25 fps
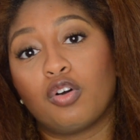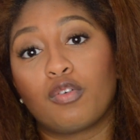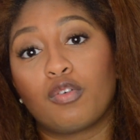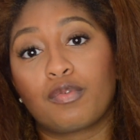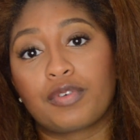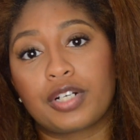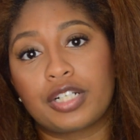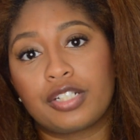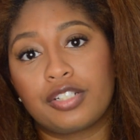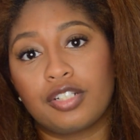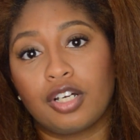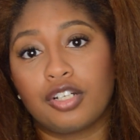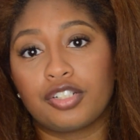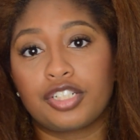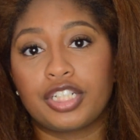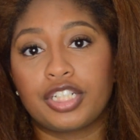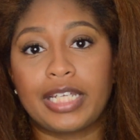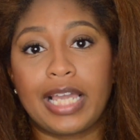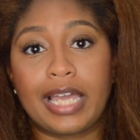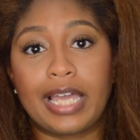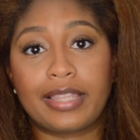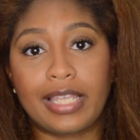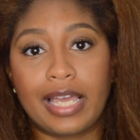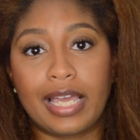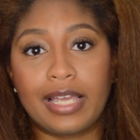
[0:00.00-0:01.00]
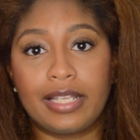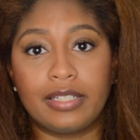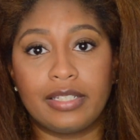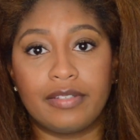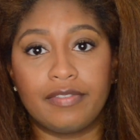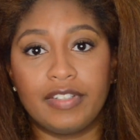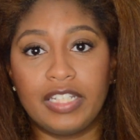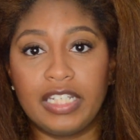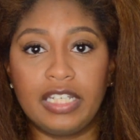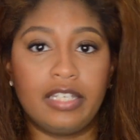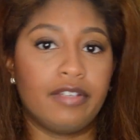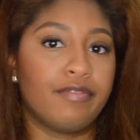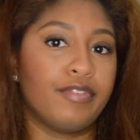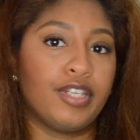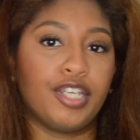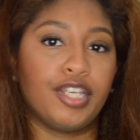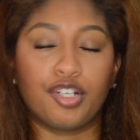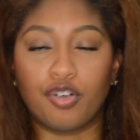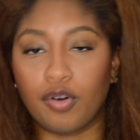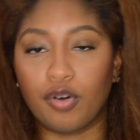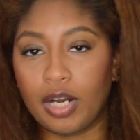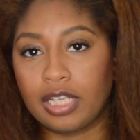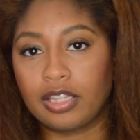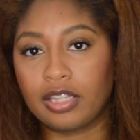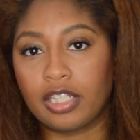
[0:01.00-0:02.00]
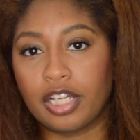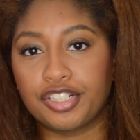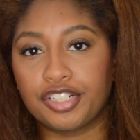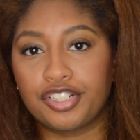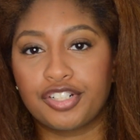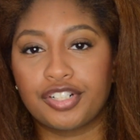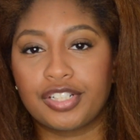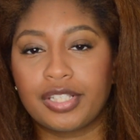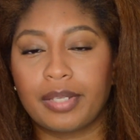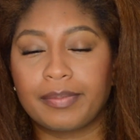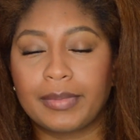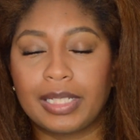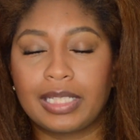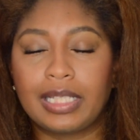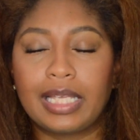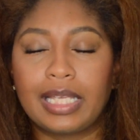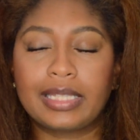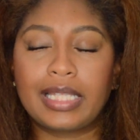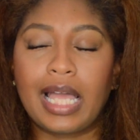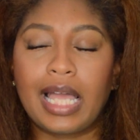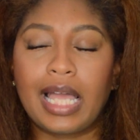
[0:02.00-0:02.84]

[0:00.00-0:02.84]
overindulging at the end of the evening or at lunch or something like